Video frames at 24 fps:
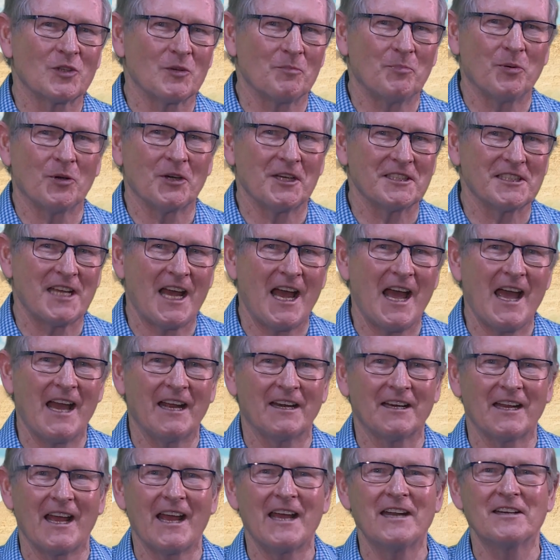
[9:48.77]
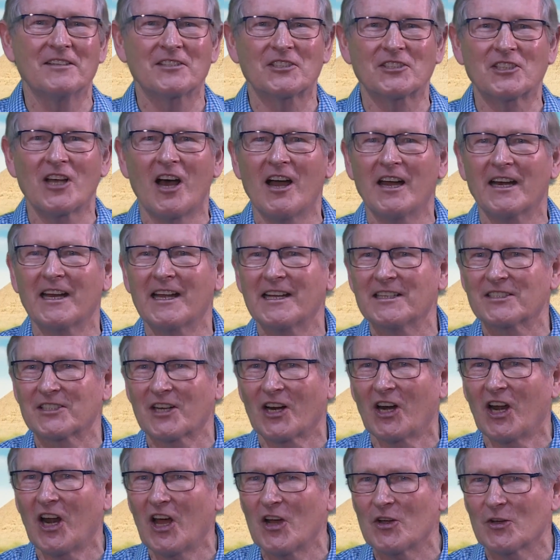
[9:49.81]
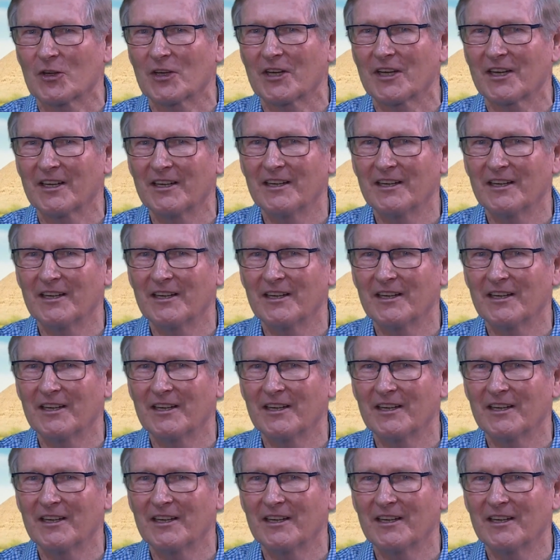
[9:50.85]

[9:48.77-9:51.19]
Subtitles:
to put his hand inside his cloak.